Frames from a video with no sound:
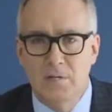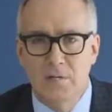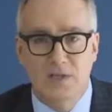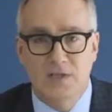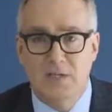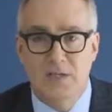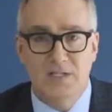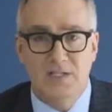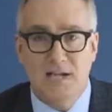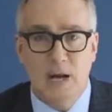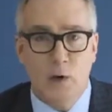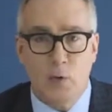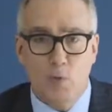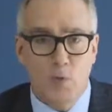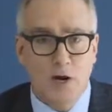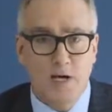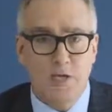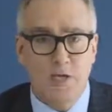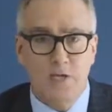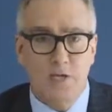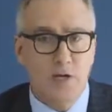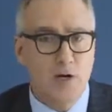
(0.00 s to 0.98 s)
But these
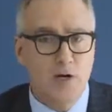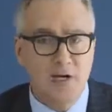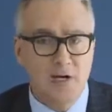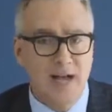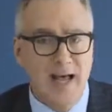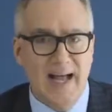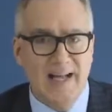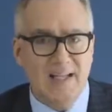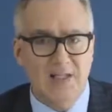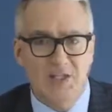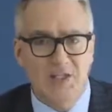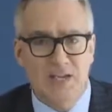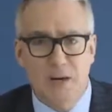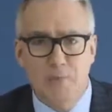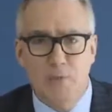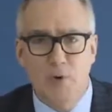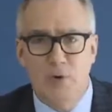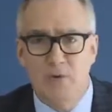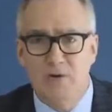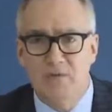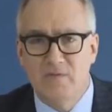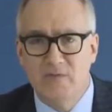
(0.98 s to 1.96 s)
outrages are not
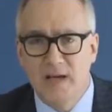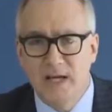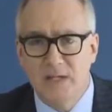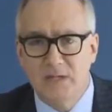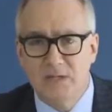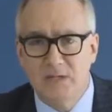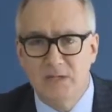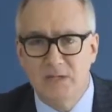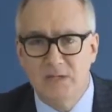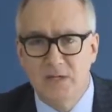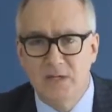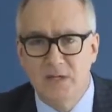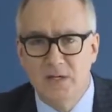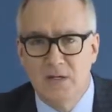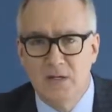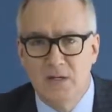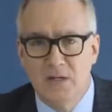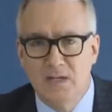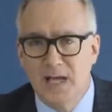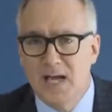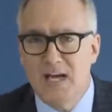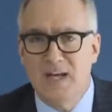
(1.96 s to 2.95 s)
separate events,
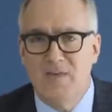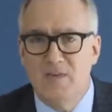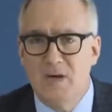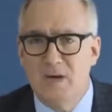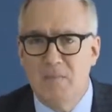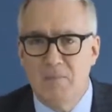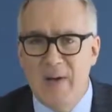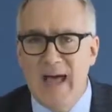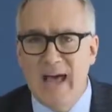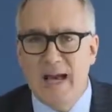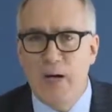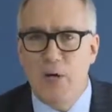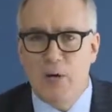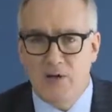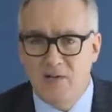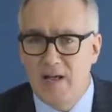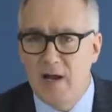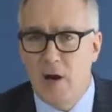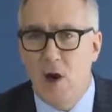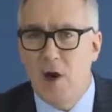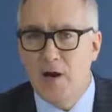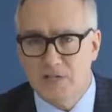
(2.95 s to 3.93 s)
not even a pattern.
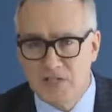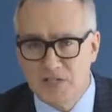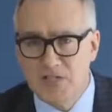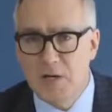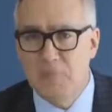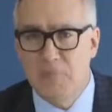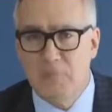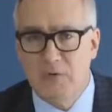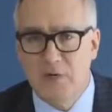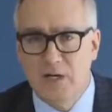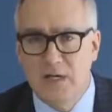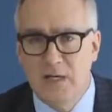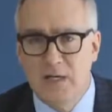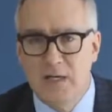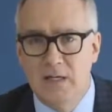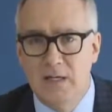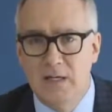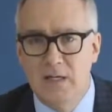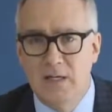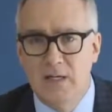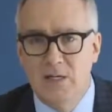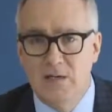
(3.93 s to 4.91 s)
They are simply
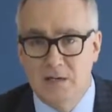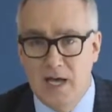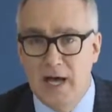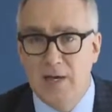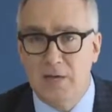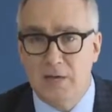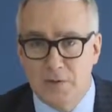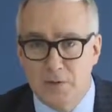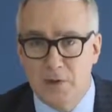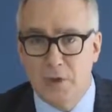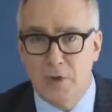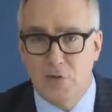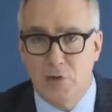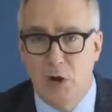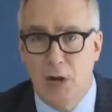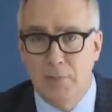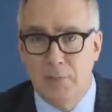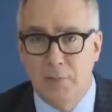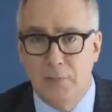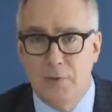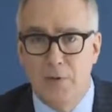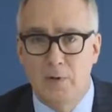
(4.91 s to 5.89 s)
Donald
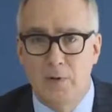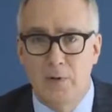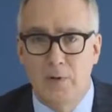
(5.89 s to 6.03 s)
Trump.